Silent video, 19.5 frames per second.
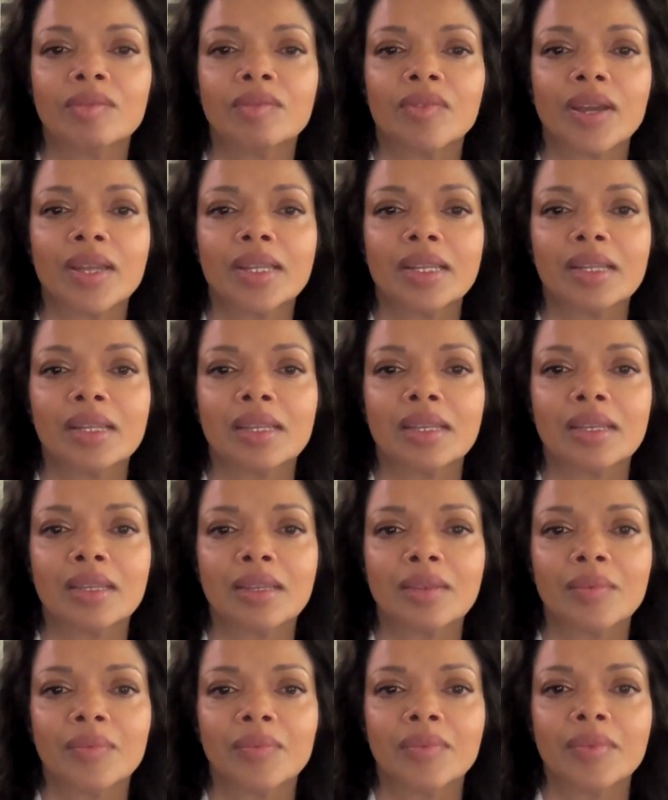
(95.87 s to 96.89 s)
Finally,
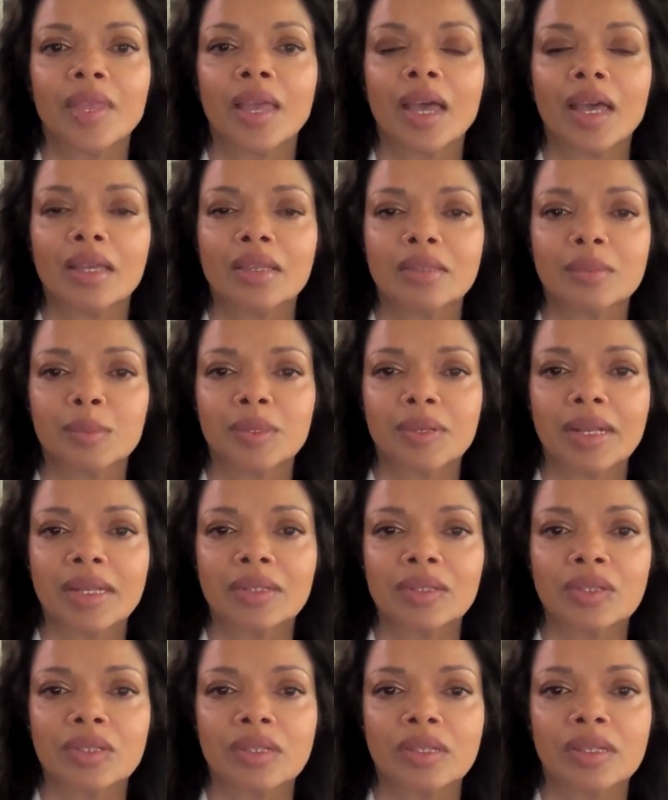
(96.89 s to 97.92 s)

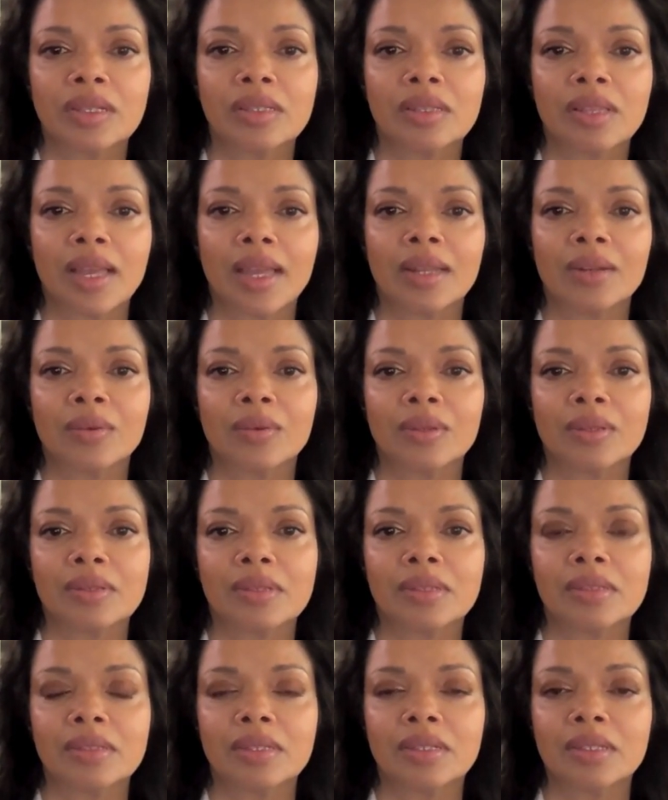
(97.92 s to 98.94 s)
aspirational and
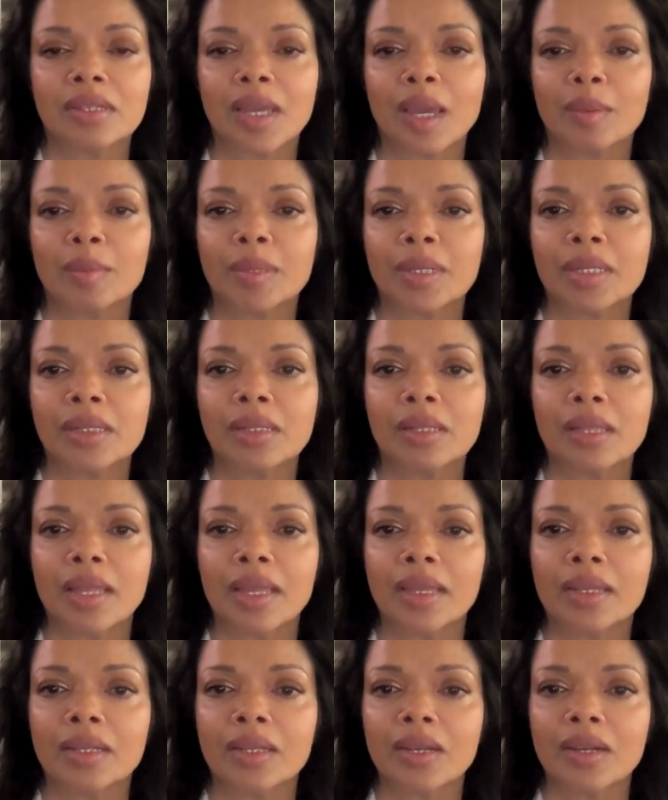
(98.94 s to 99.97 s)
resistant capital
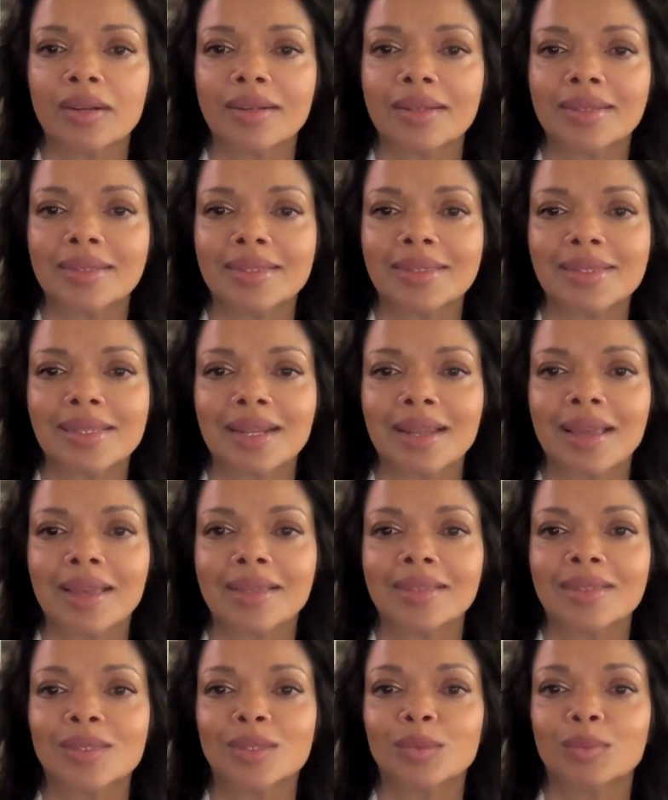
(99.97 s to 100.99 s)
encourages
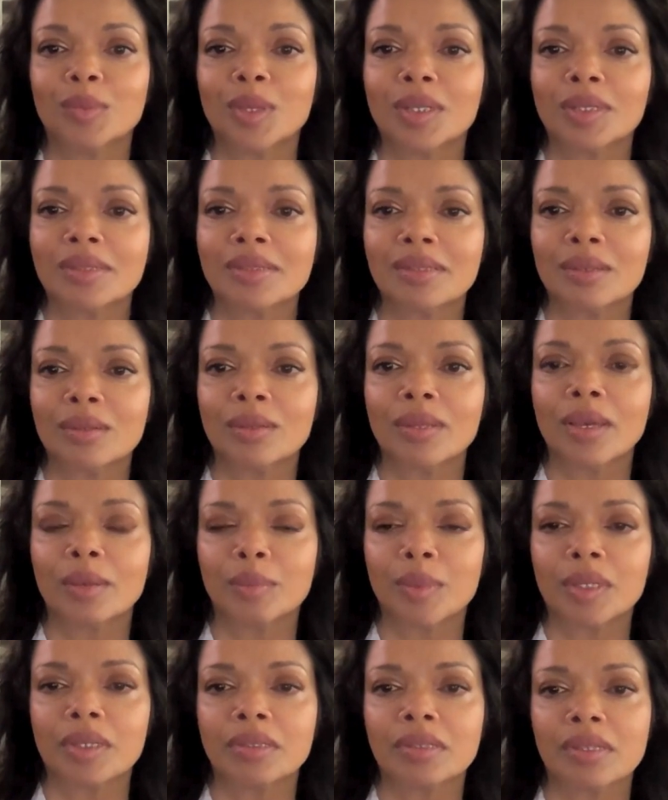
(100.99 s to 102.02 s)
clients to pursue their
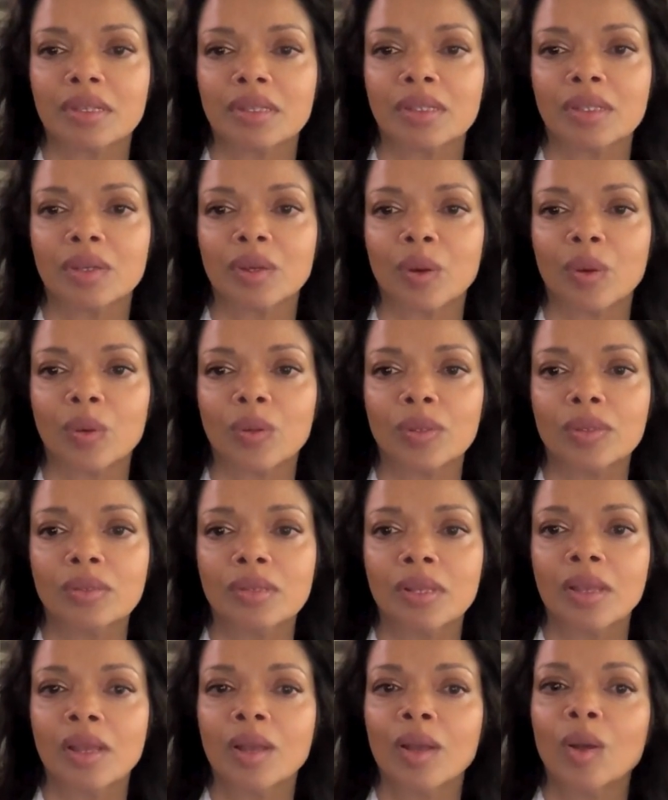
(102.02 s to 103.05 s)
personal goals
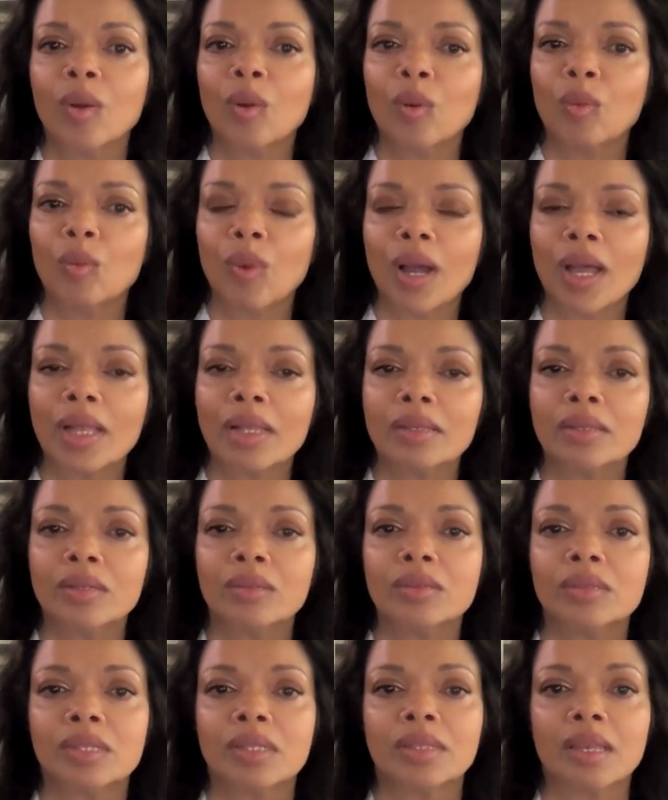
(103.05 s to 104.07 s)
while
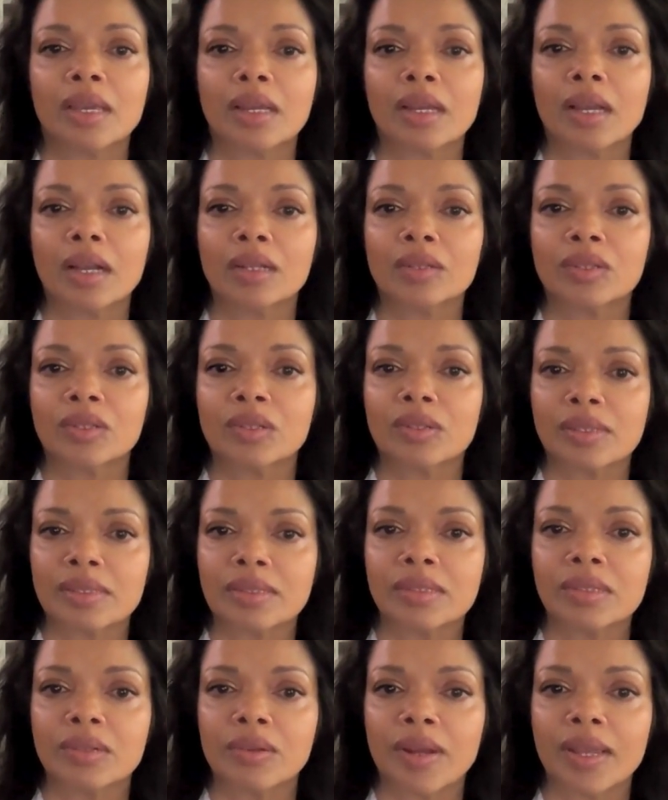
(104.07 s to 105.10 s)
using their cultural
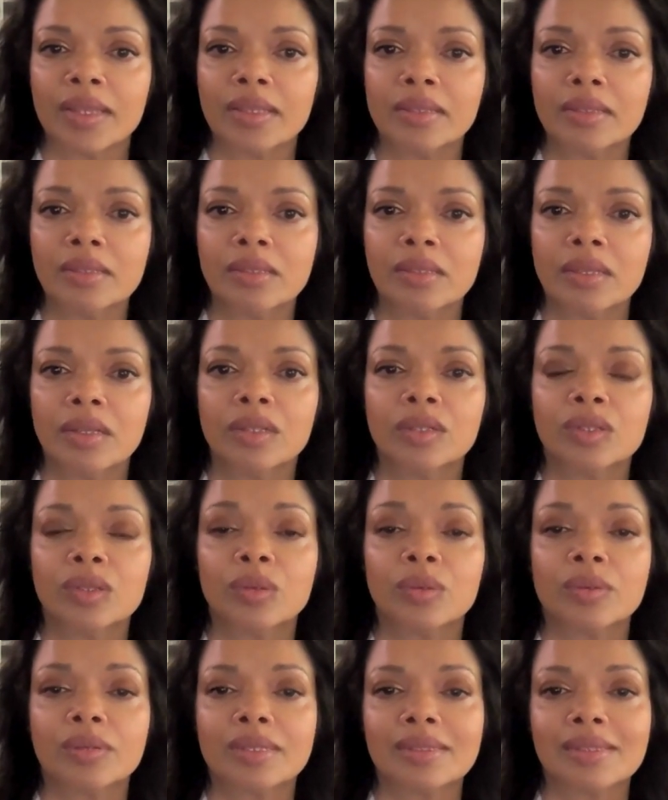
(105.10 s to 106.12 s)
strengths to
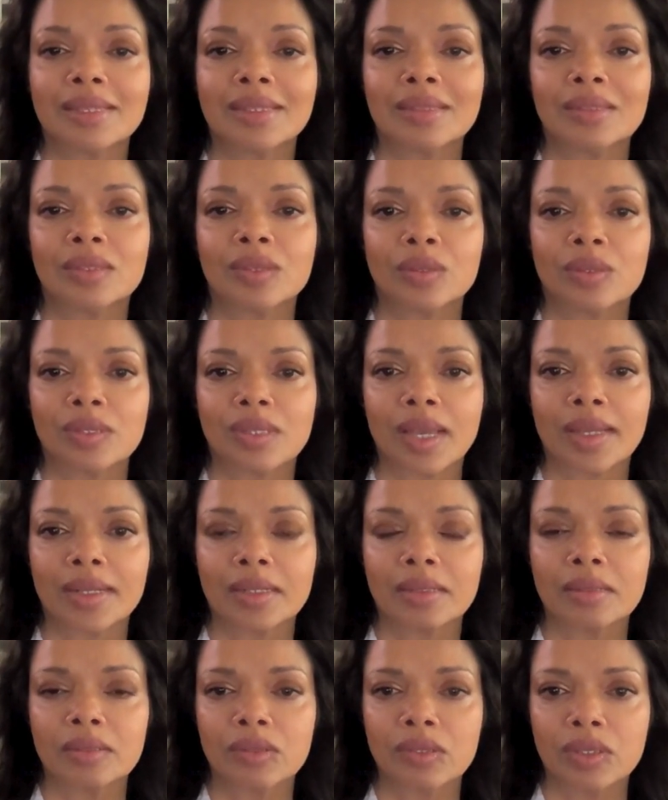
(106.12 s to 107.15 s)
resist
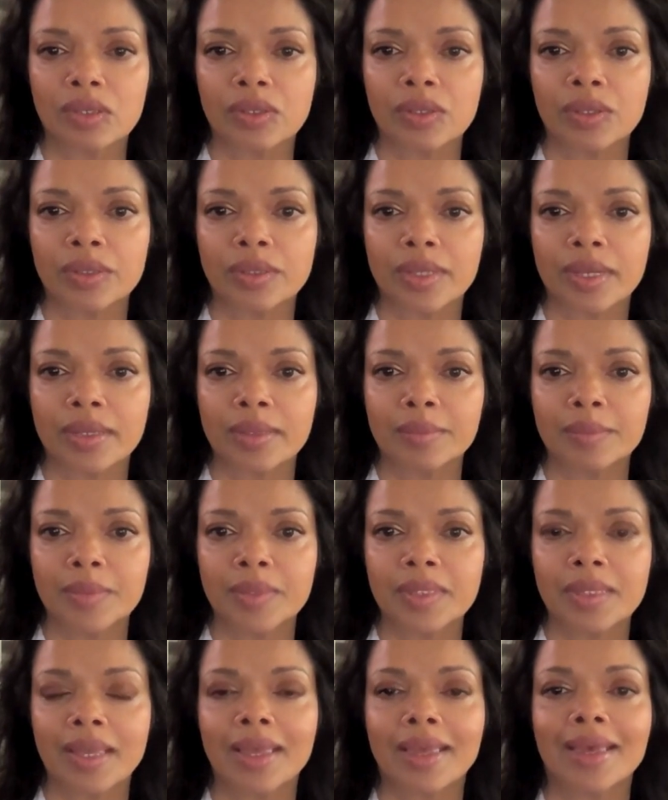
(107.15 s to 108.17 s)
societal
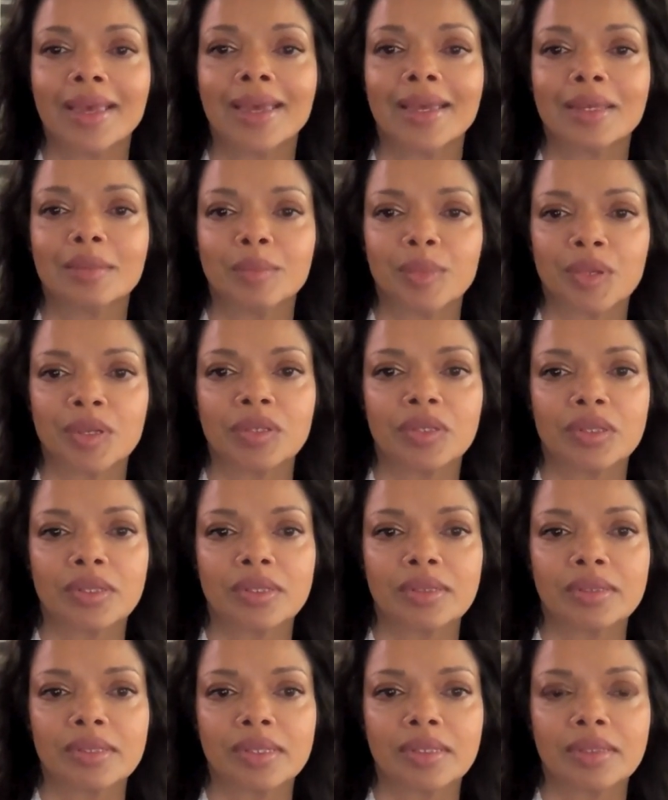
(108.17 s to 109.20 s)
stereotypes and
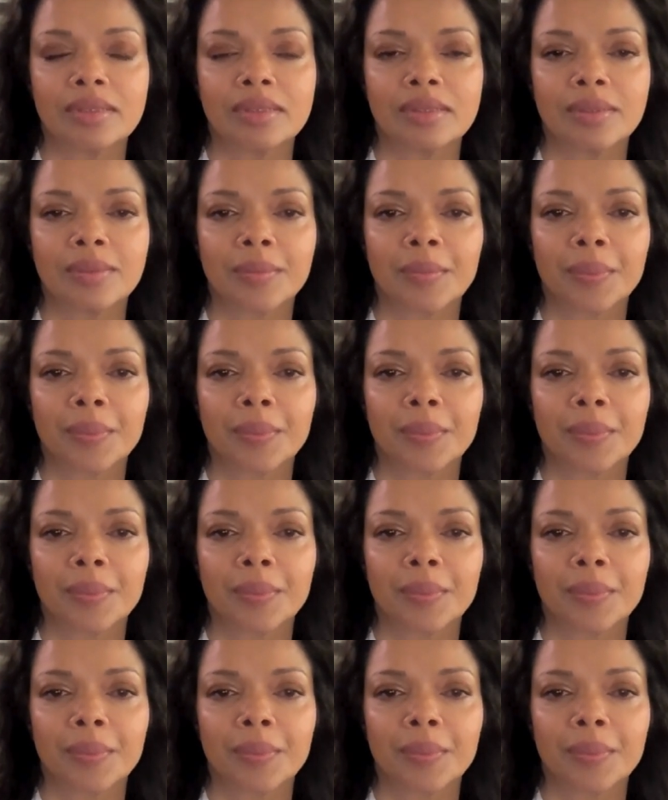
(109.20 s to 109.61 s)
prejudices.